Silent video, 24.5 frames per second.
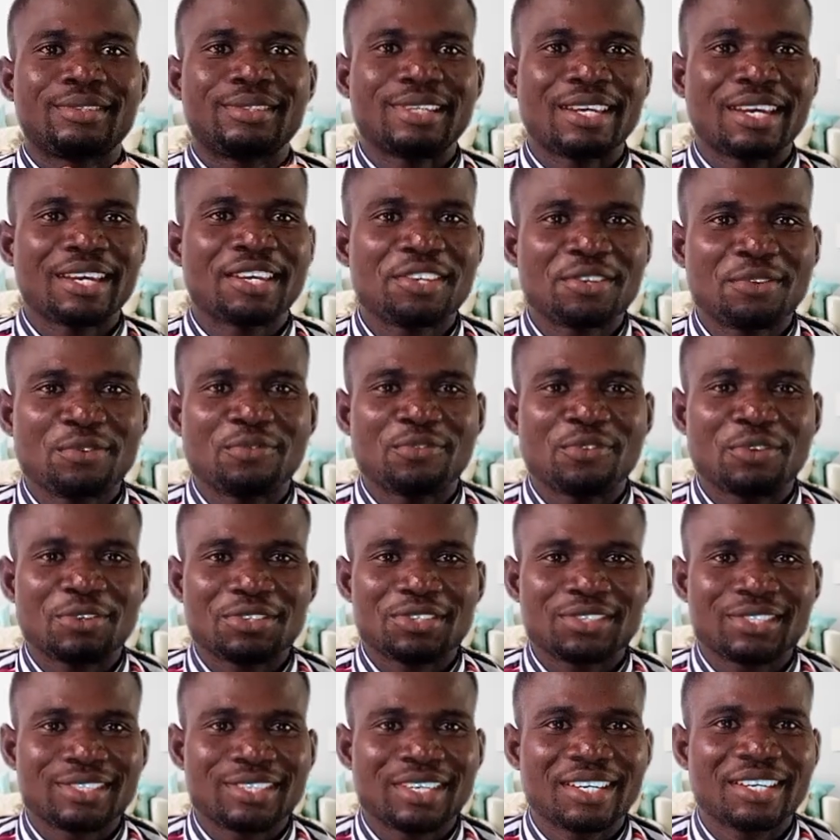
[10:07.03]
Thank you for
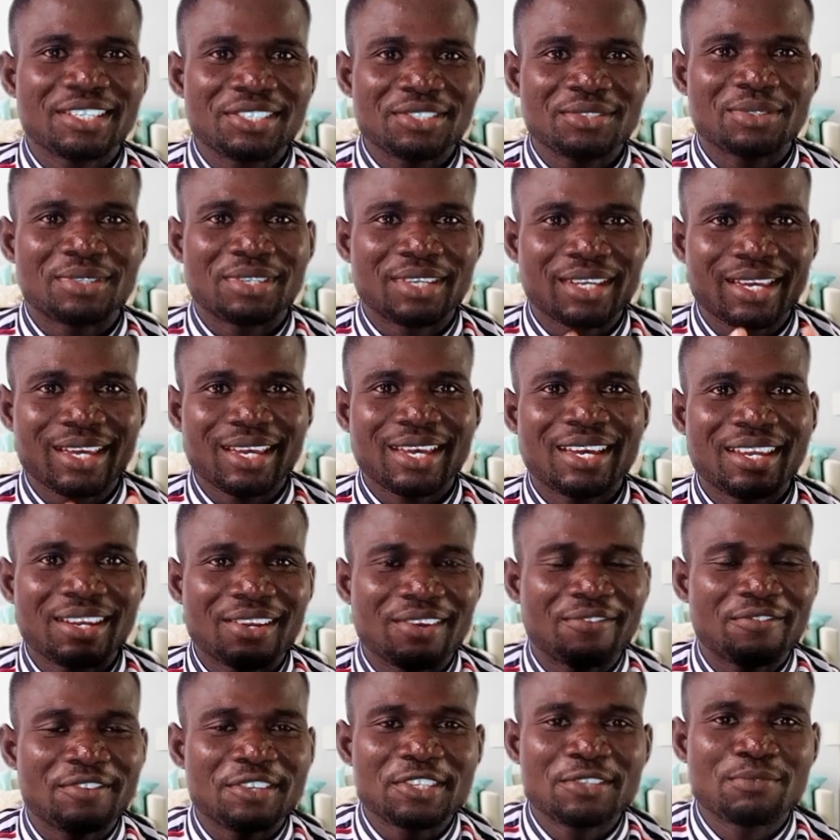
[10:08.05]
staying to the end
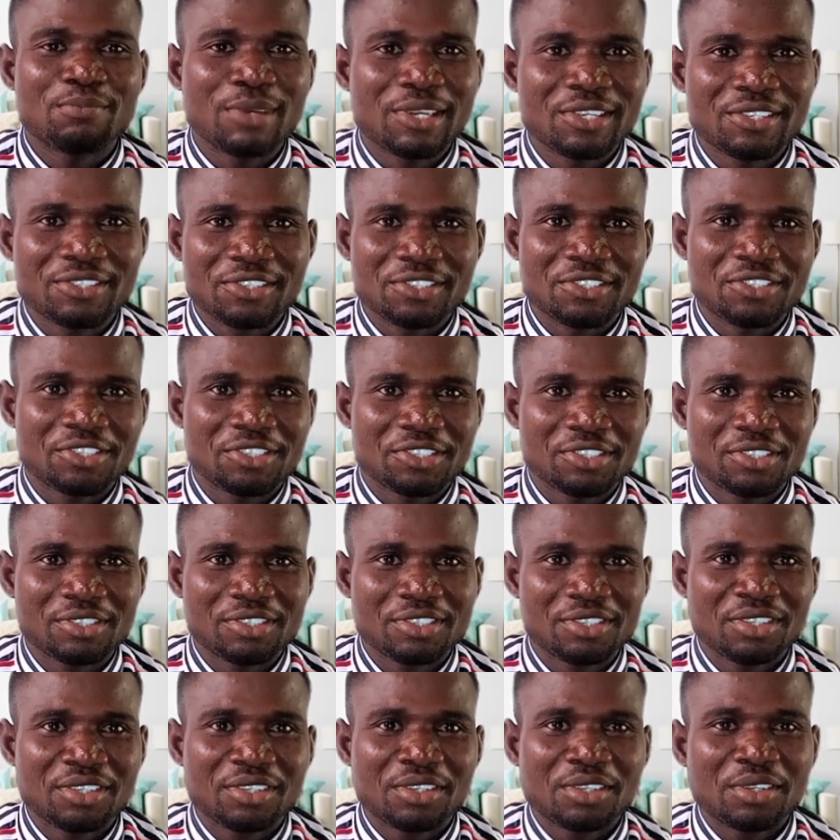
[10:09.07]
of this message.
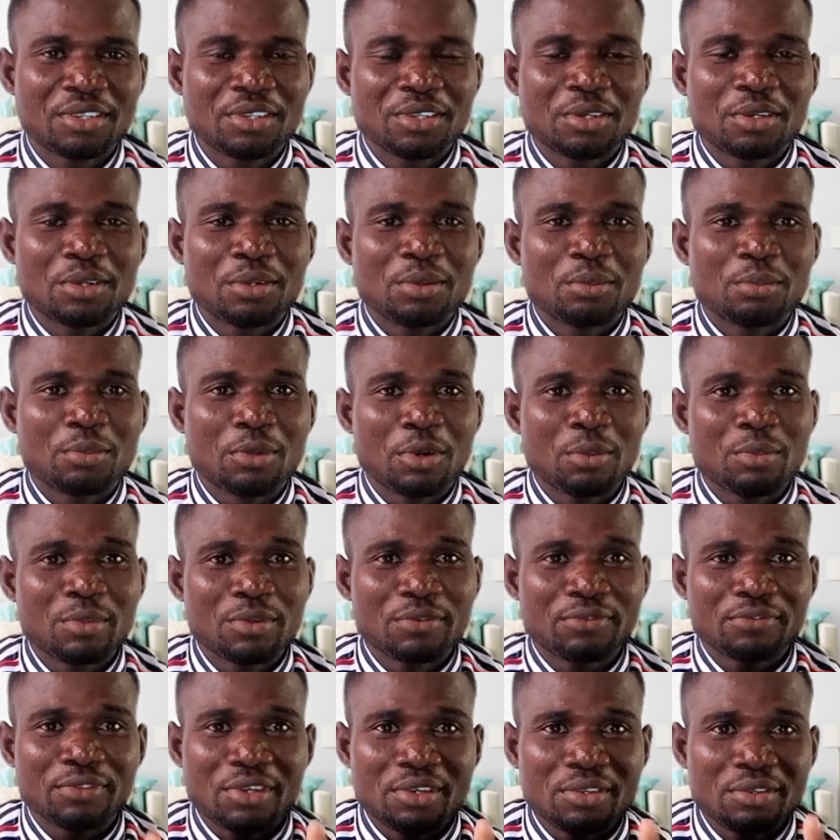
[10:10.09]
But
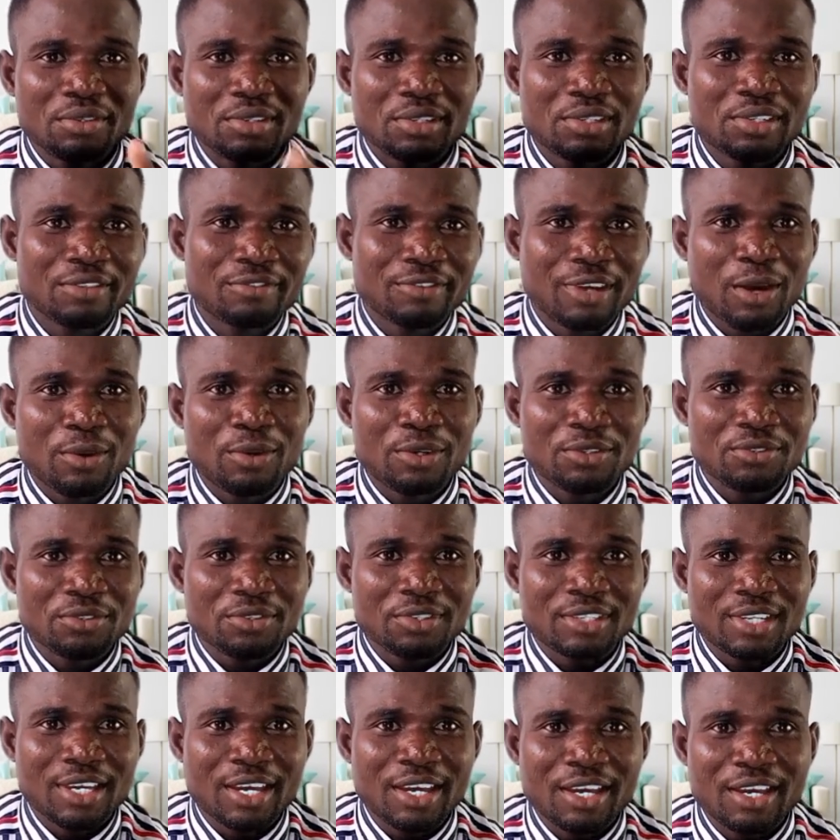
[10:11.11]
before you leave, I want
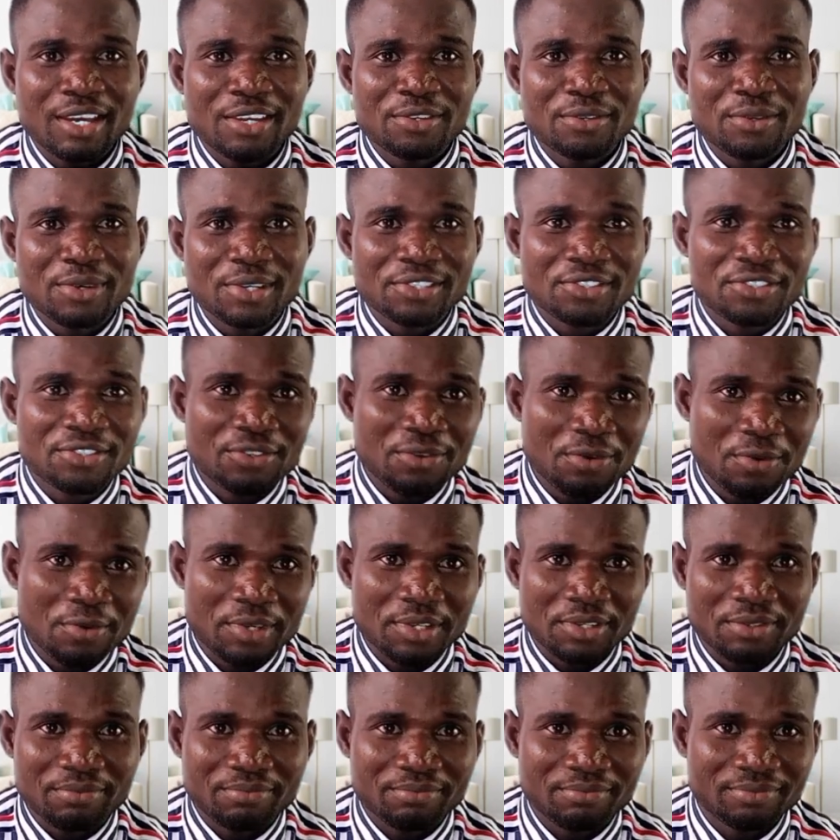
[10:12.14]
to tell you a
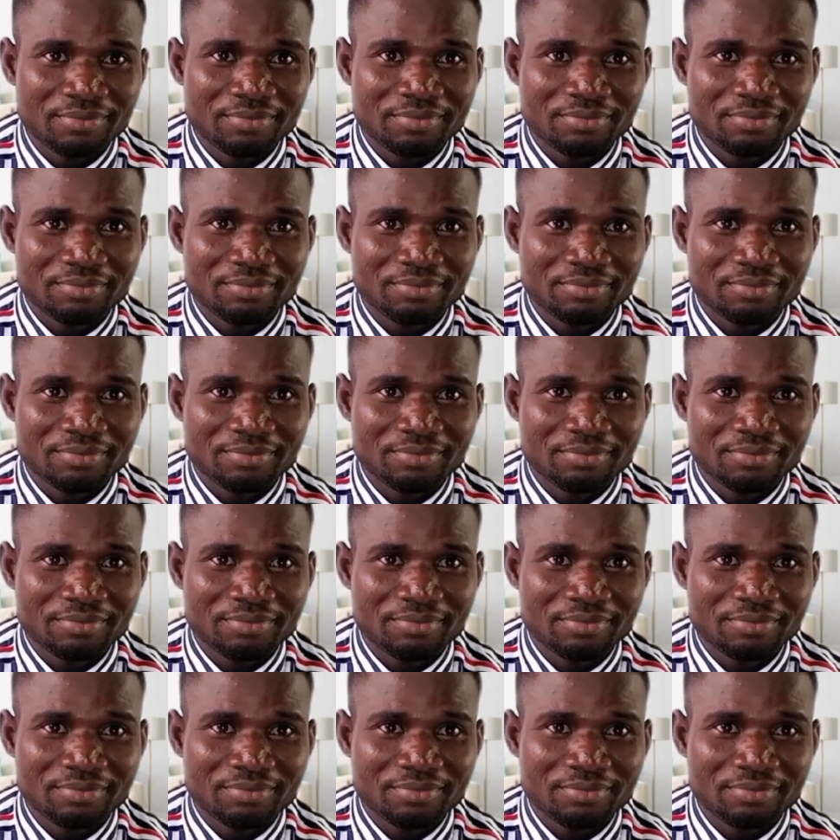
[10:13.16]
story